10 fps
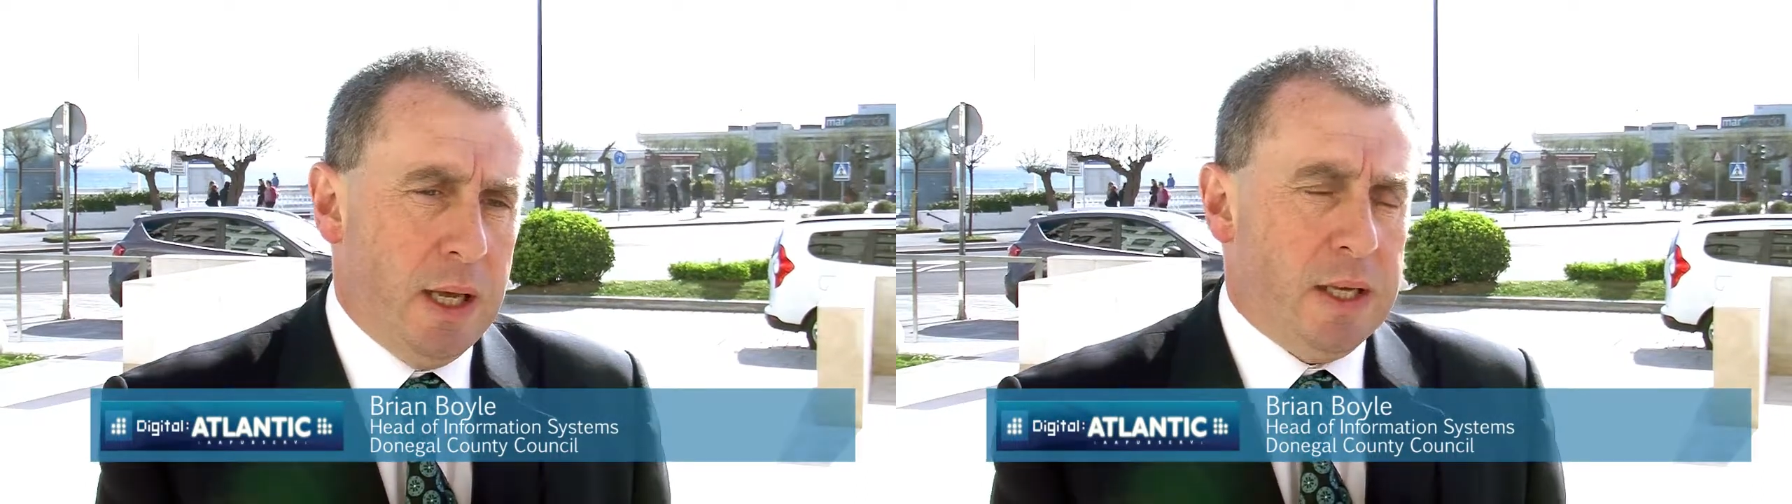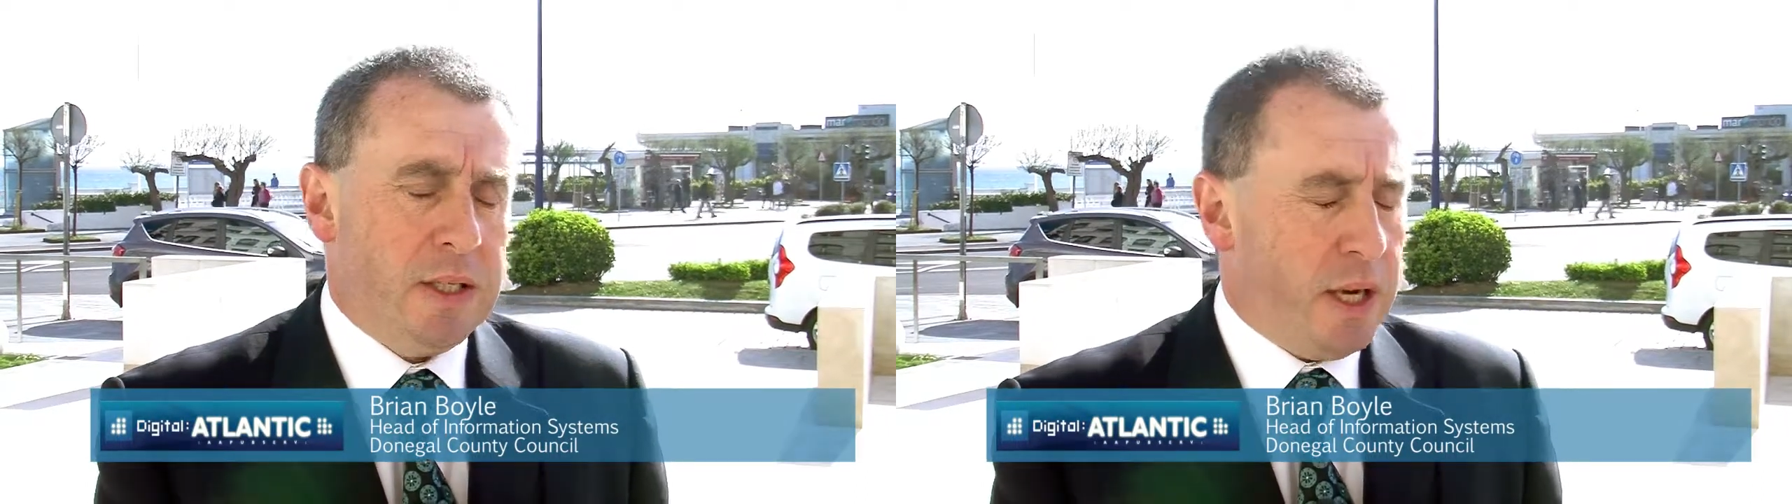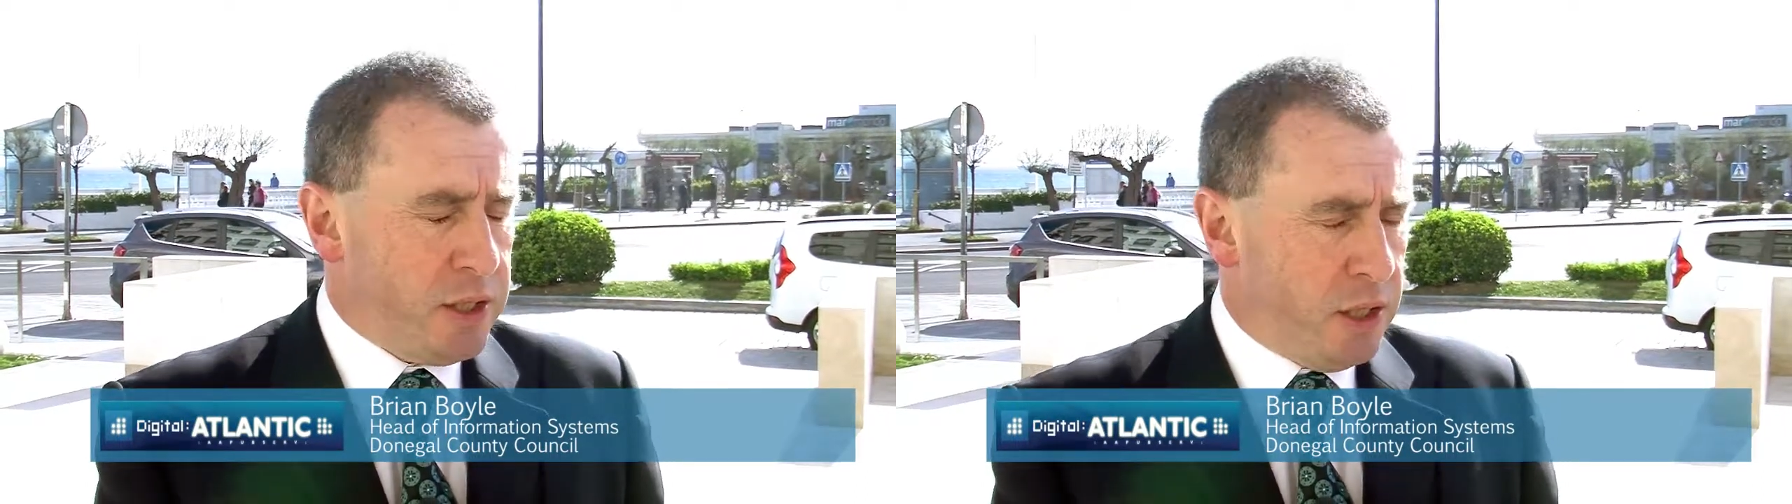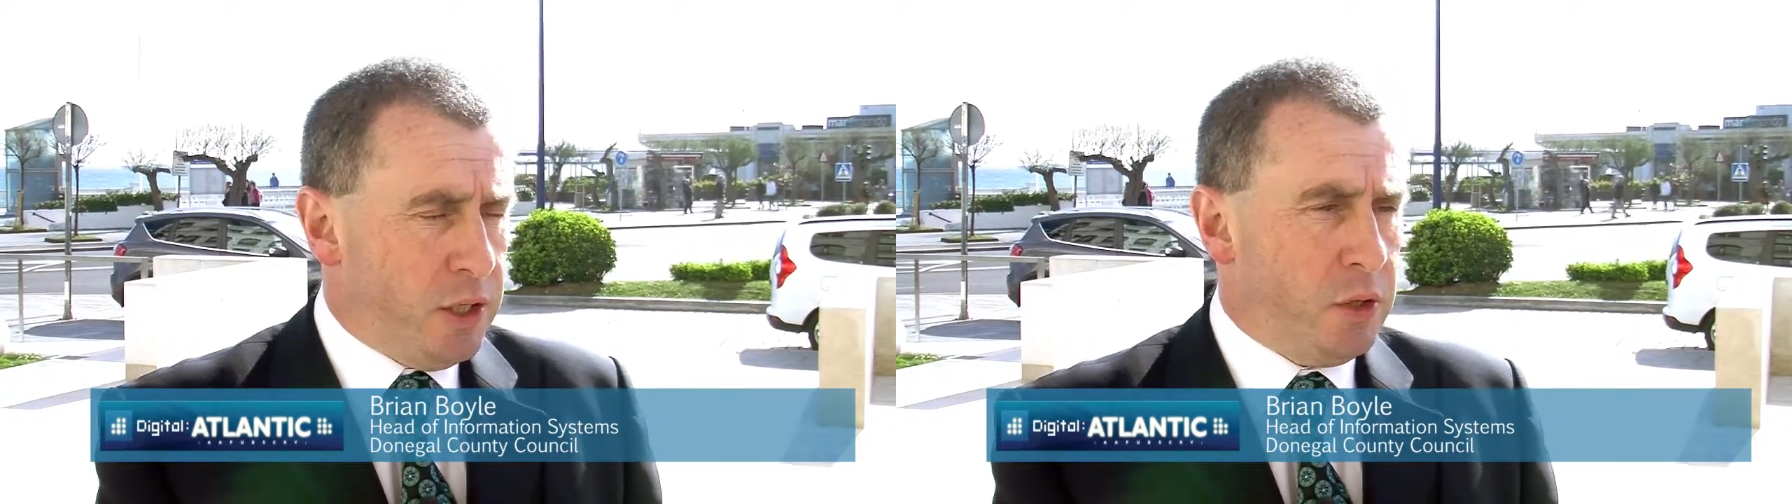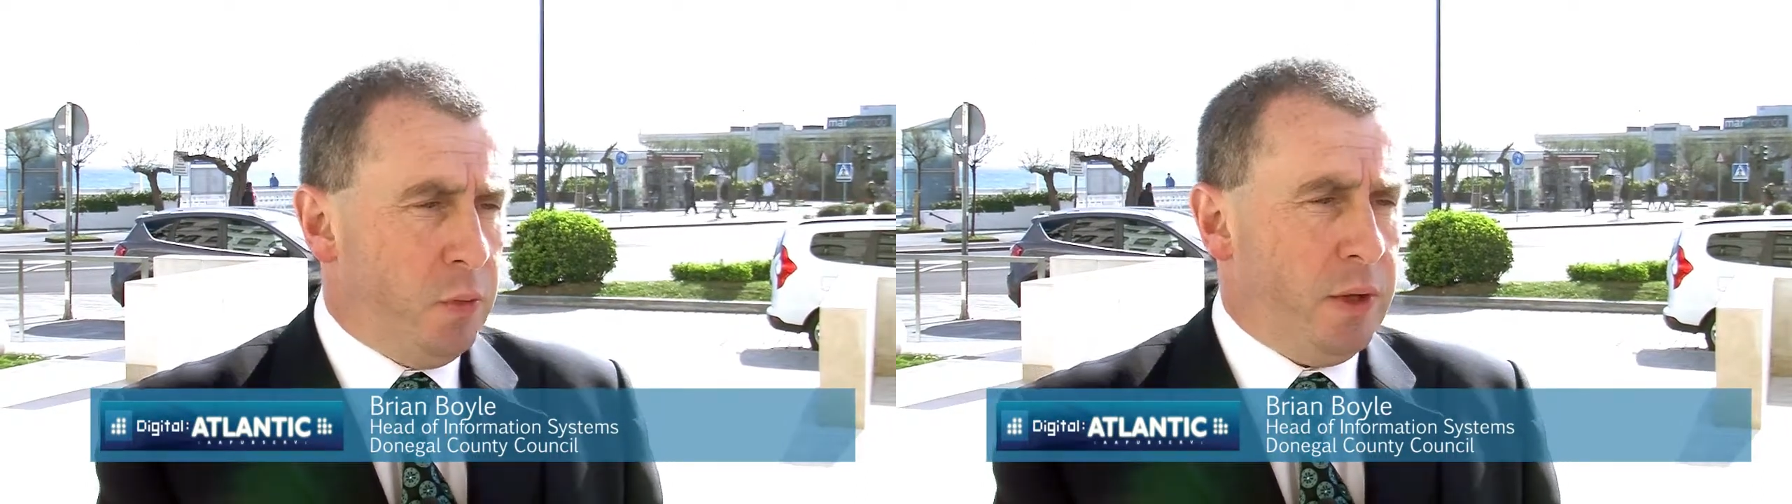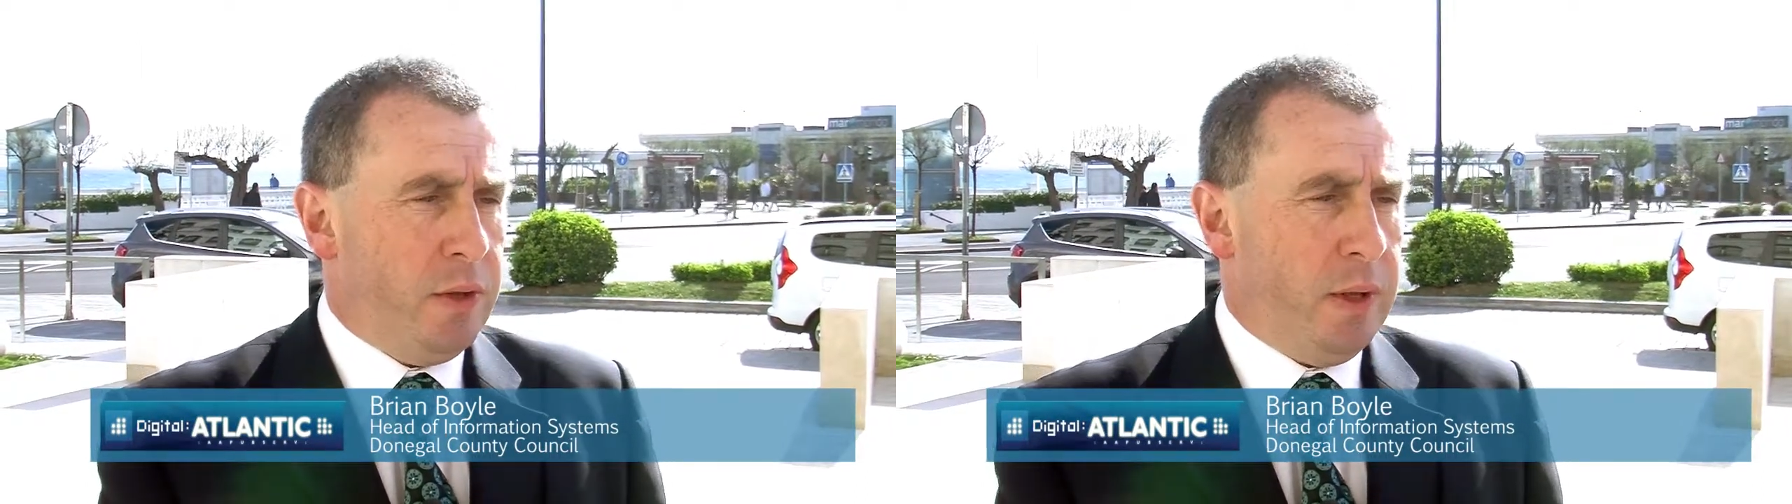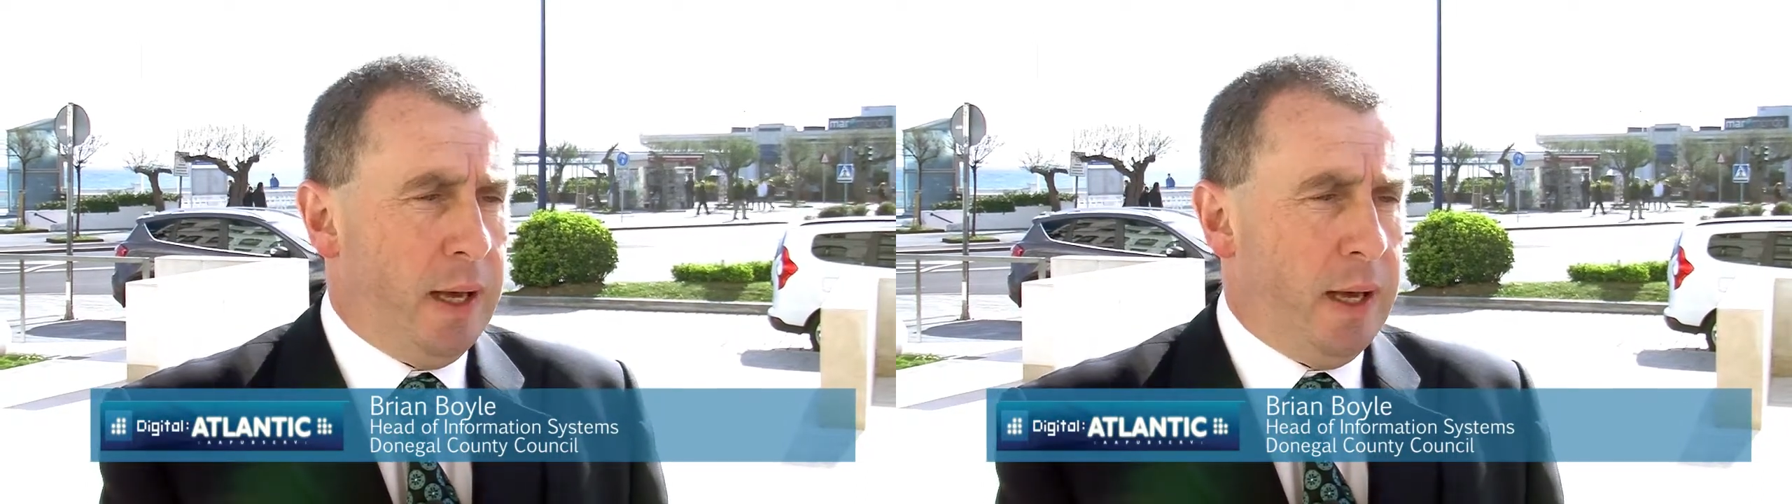citizens with